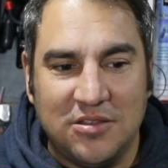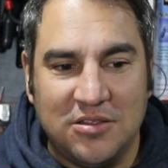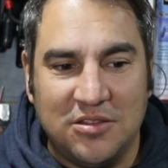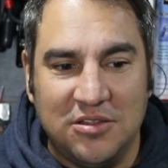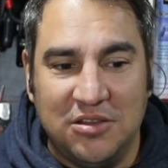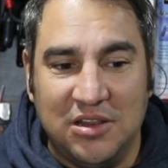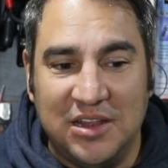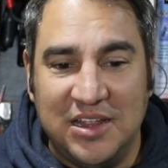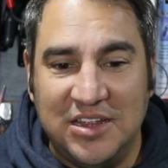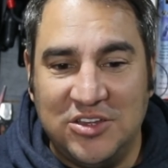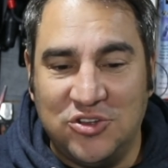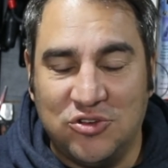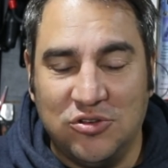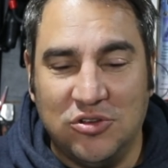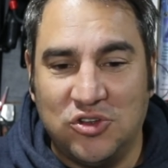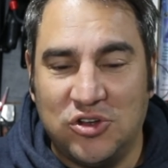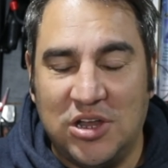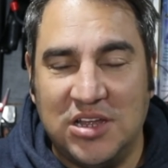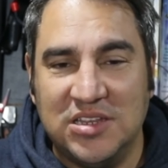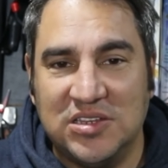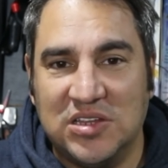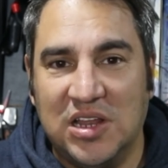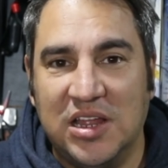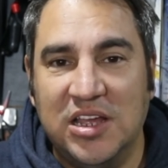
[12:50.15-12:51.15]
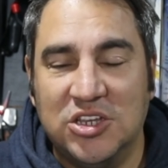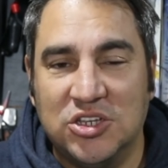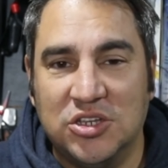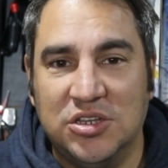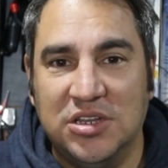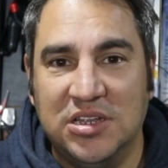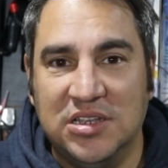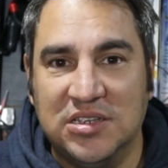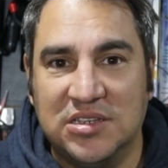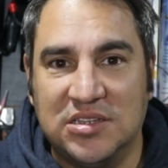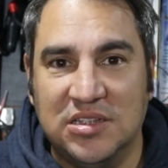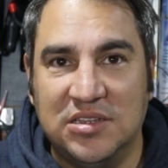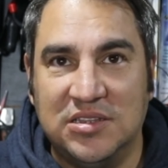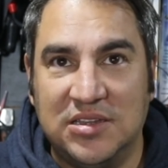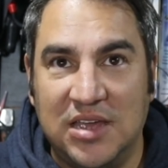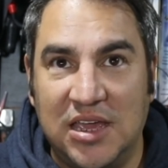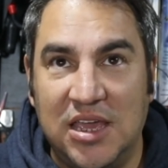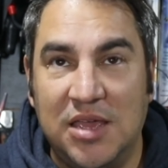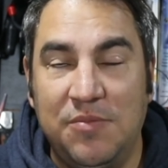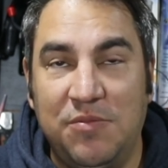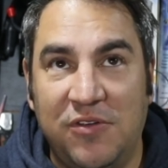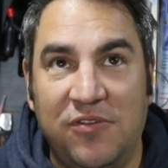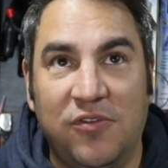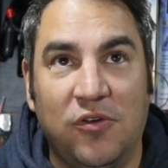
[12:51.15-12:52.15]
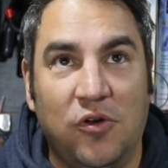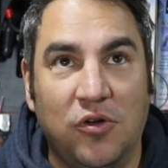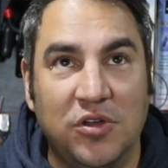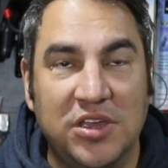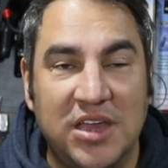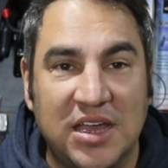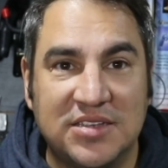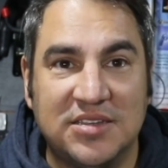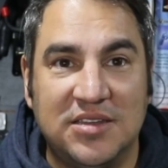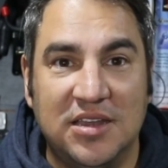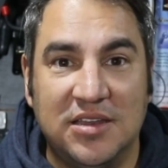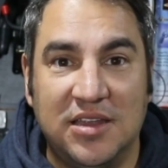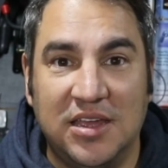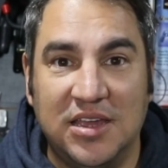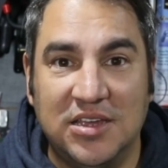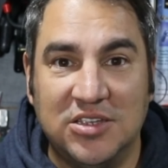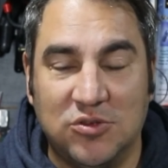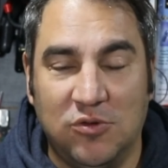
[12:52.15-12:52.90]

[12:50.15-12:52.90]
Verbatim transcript: the literal translation is the day before yesterday.